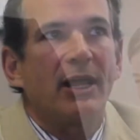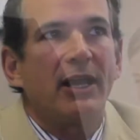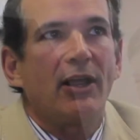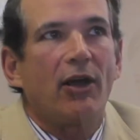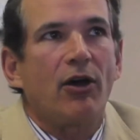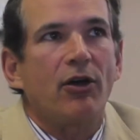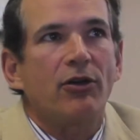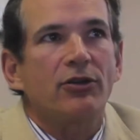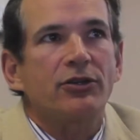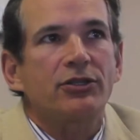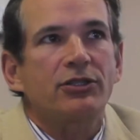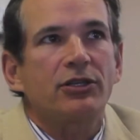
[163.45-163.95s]

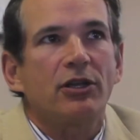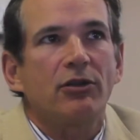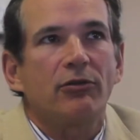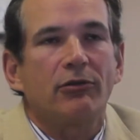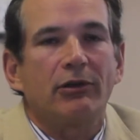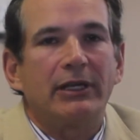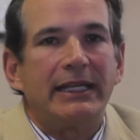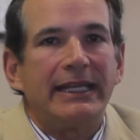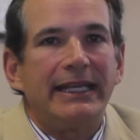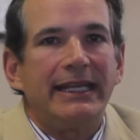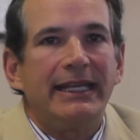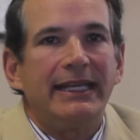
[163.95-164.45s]
also
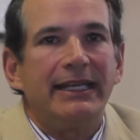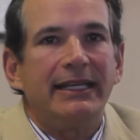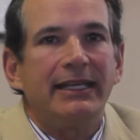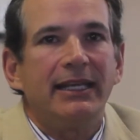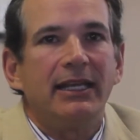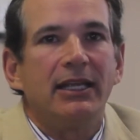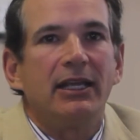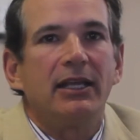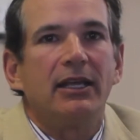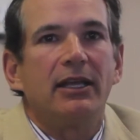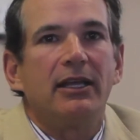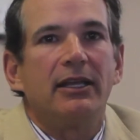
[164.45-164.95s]
lead
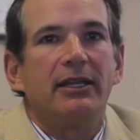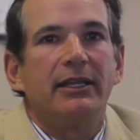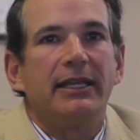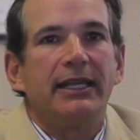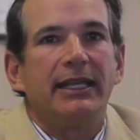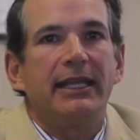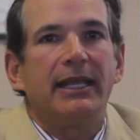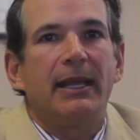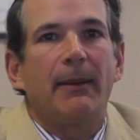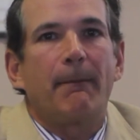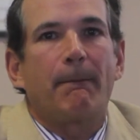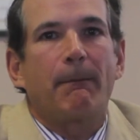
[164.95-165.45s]

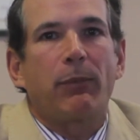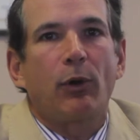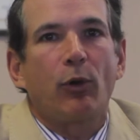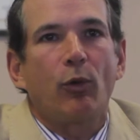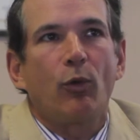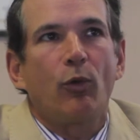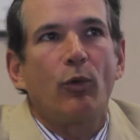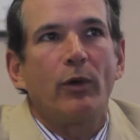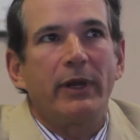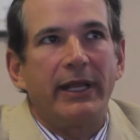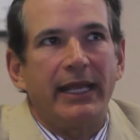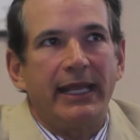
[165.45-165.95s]
the
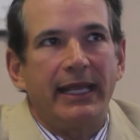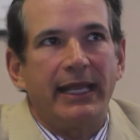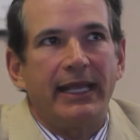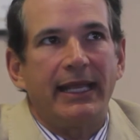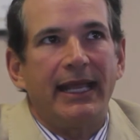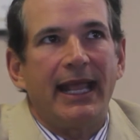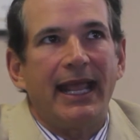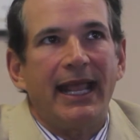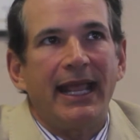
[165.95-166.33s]
employee